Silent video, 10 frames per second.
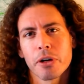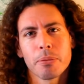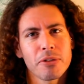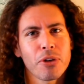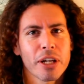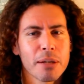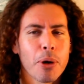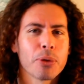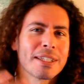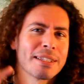not talking
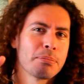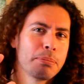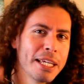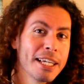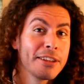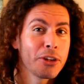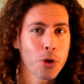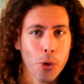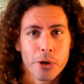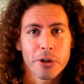about being in the
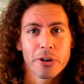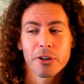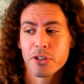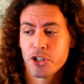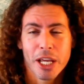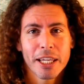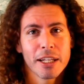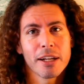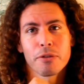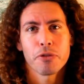corner, shaking
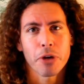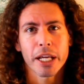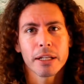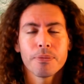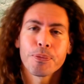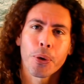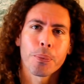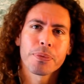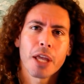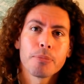and afraid. No,
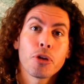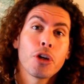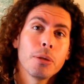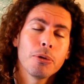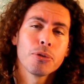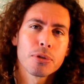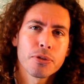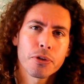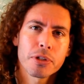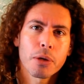I'm talking about those
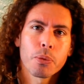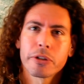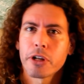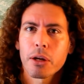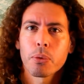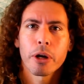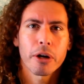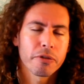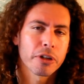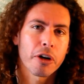fears that we're not aware
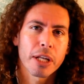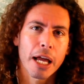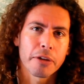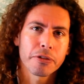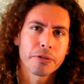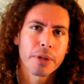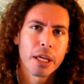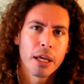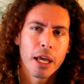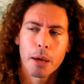of in our life.
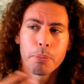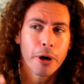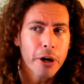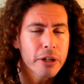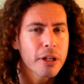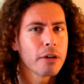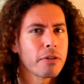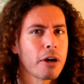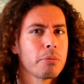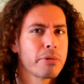A part of
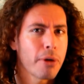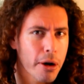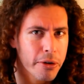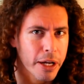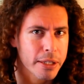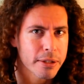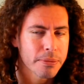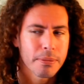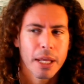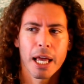our progress
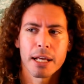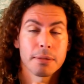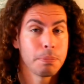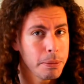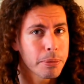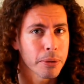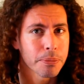as people,